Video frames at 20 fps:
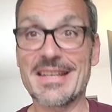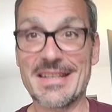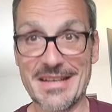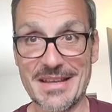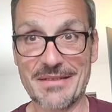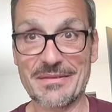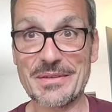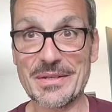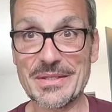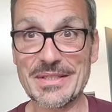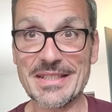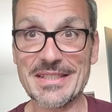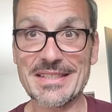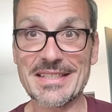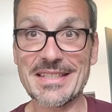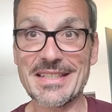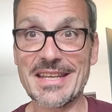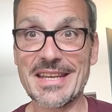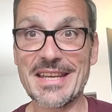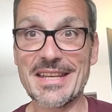And after
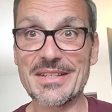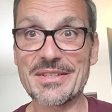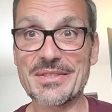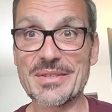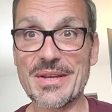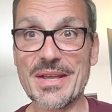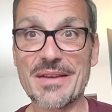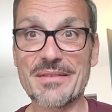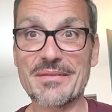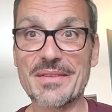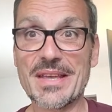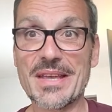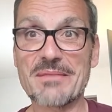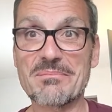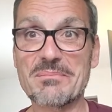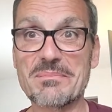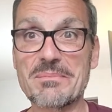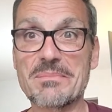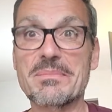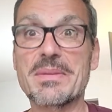60 days, you have that